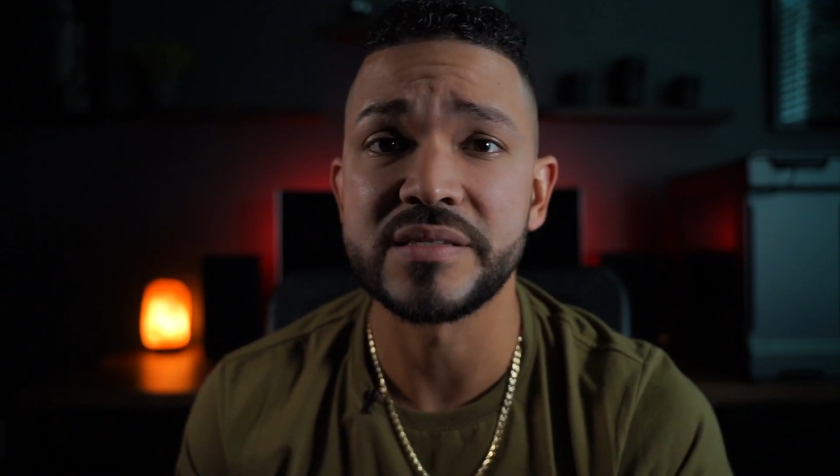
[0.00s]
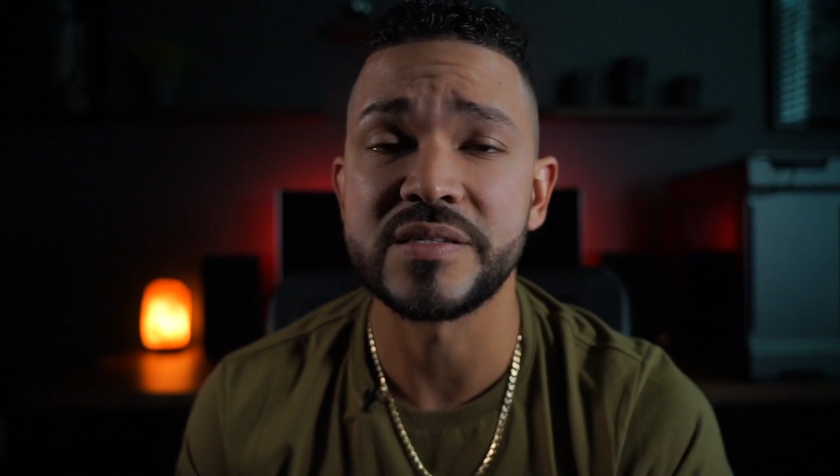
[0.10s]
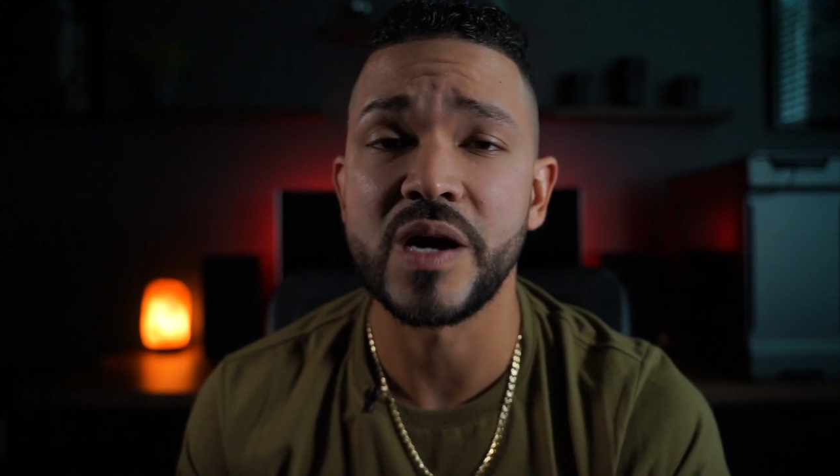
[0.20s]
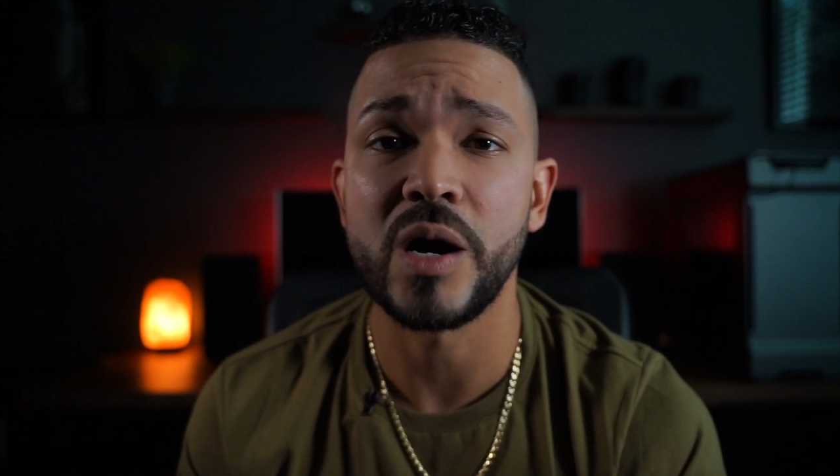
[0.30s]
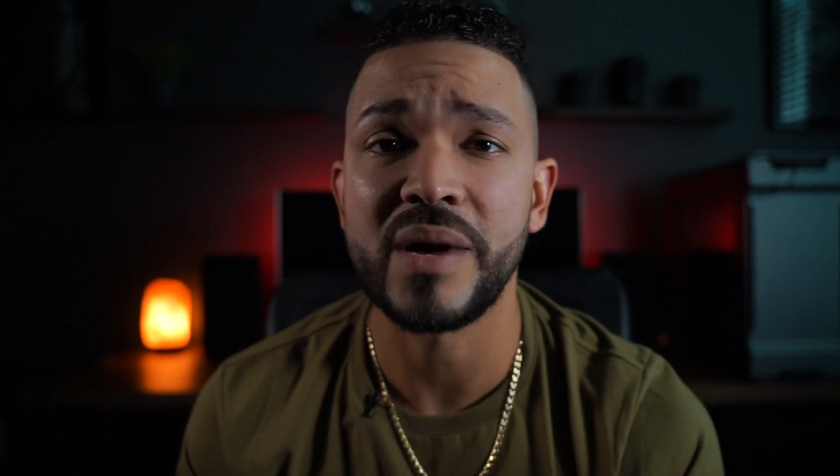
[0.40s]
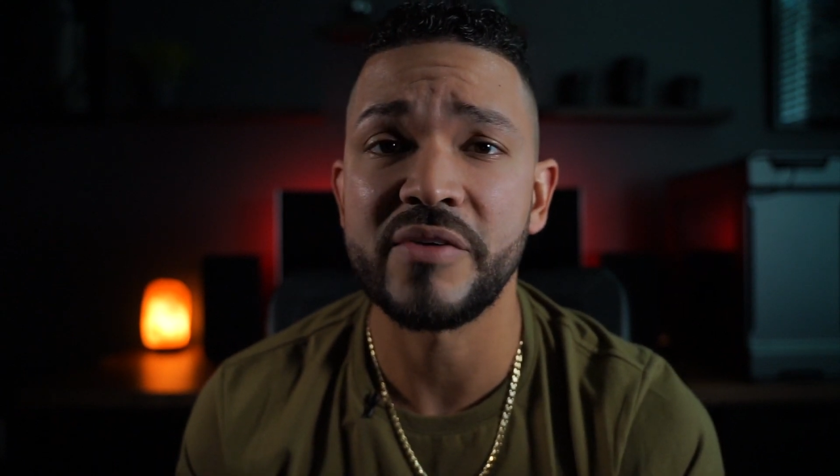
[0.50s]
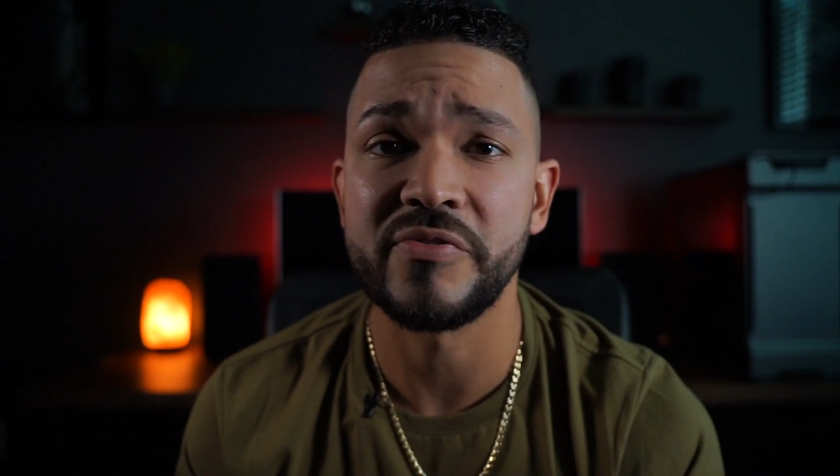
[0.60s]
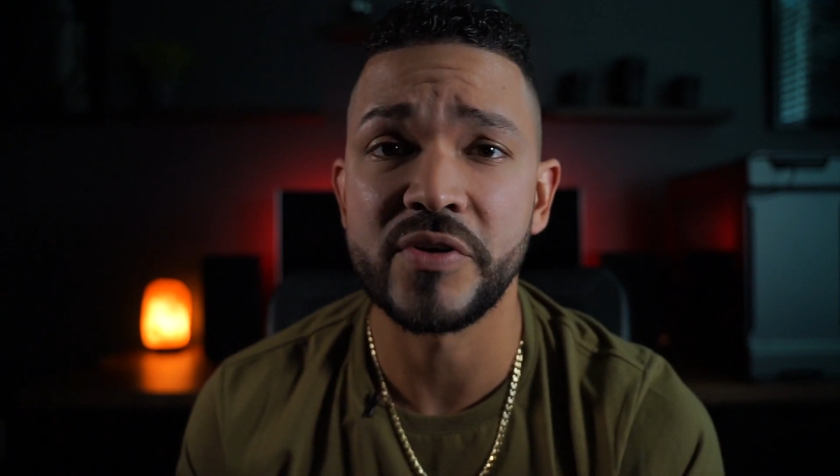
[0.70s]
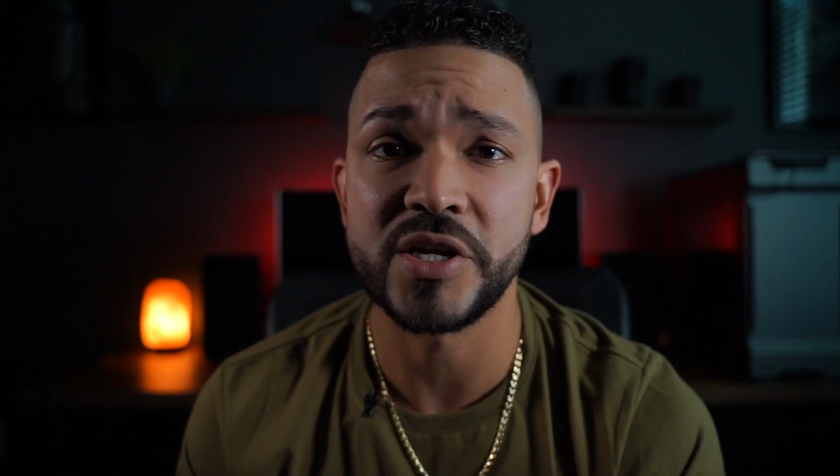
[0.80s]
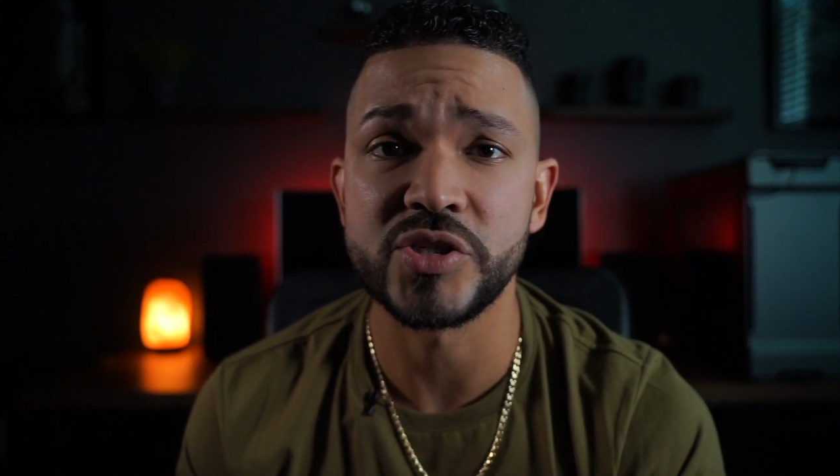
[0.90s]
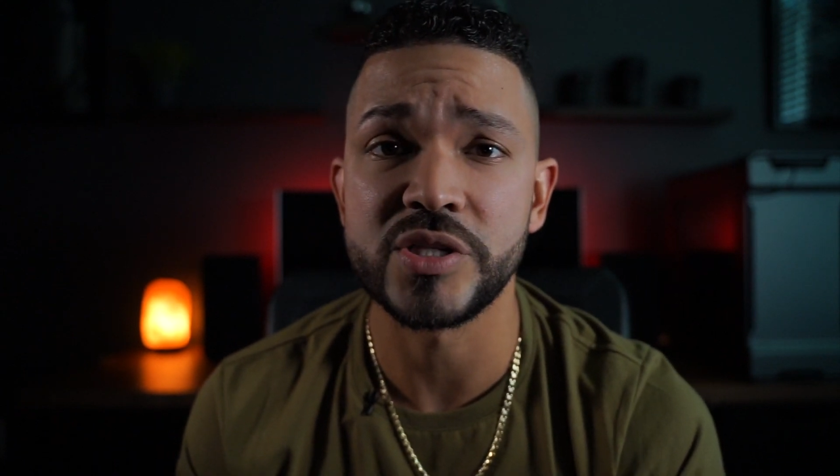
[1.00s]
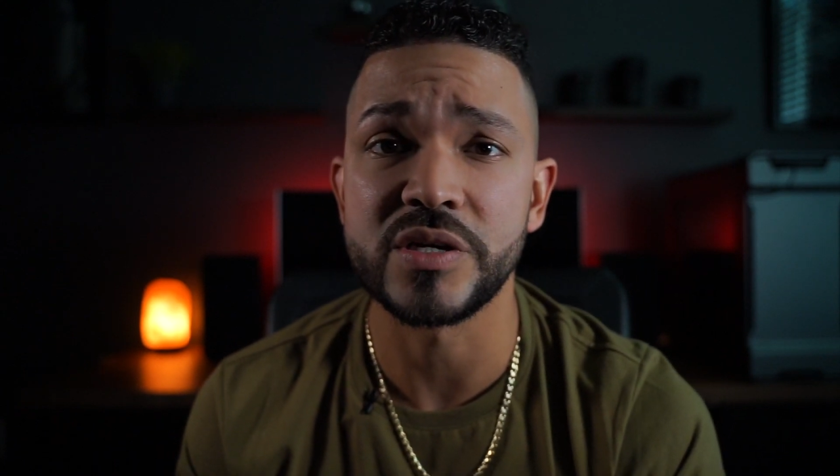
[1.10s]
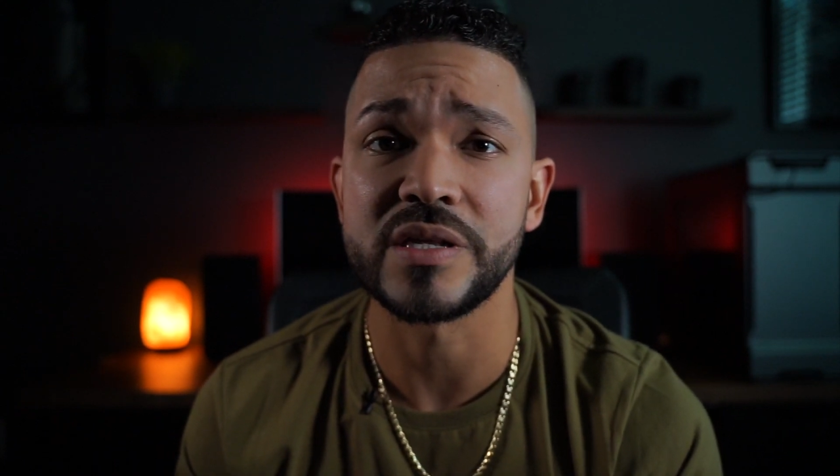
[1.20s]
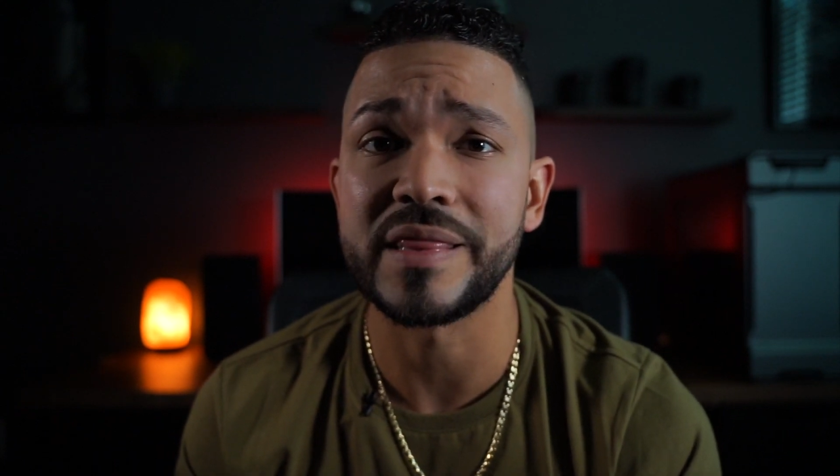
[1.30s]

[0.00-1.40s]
to help my footage look